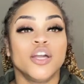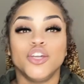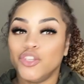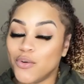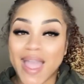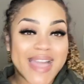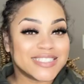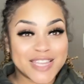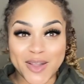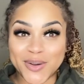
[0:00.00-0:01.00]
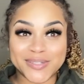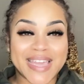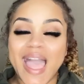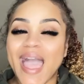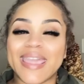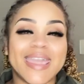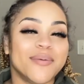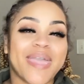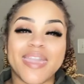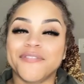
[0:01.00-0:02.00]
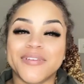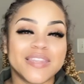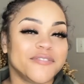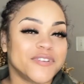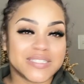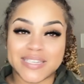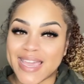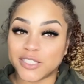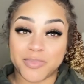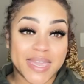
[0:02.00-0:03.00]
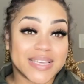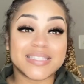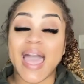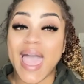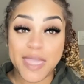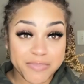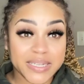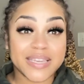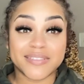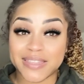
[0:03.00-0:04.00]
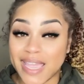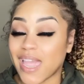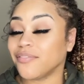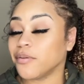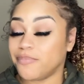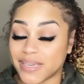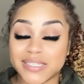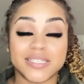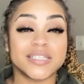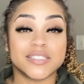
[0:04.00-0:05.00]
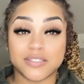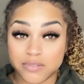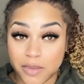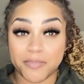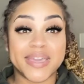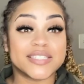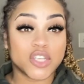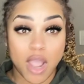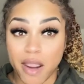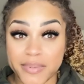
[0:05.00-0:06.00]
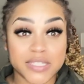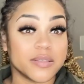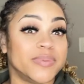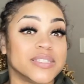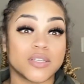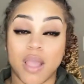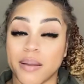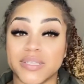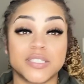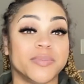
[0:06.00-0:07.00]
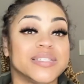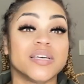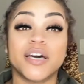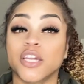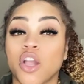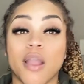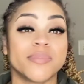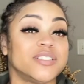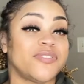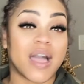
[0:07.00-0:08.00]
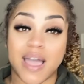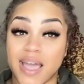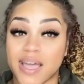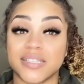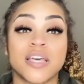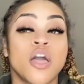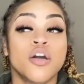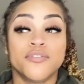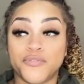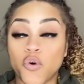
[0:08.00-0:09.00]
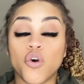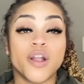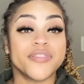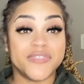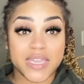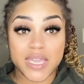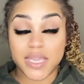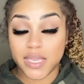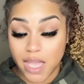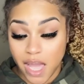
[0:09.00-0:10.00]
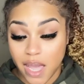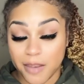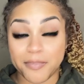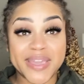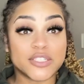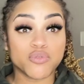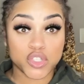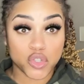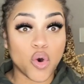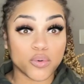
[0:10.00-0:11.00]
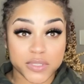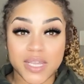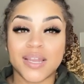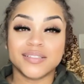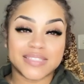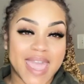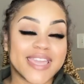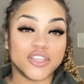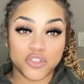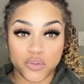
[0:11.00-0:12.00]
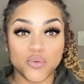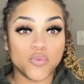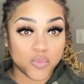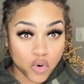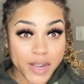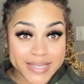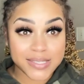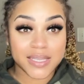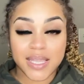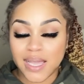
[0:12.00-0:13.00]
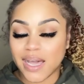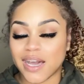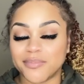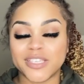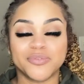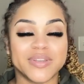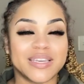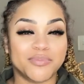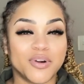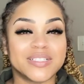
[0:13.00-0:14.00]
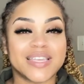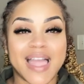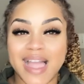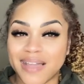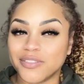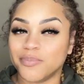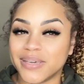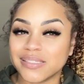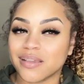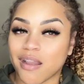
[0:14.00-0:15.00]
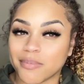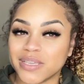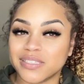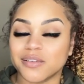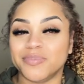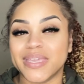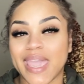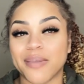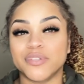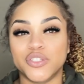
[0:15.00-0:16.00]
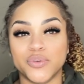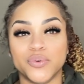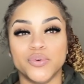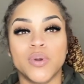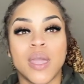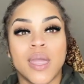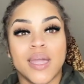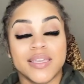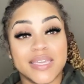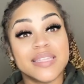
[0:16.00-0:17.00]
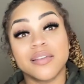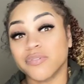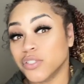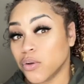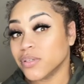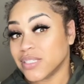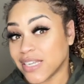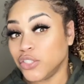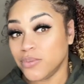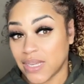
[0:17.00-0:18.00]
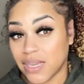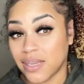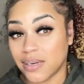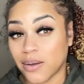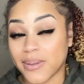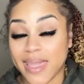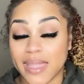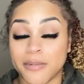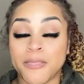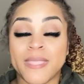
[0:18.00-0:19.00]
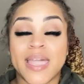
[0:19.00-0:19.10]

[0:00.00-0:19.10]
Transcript: you guys know that I am a affiliate for Snatch Bans. I believe that they have the best, the best garments, the best garments, the best undergarments, fajas, for the uh, best results that you want. Um, it's really important to have the best garments to be able to get the results that you need. Okay.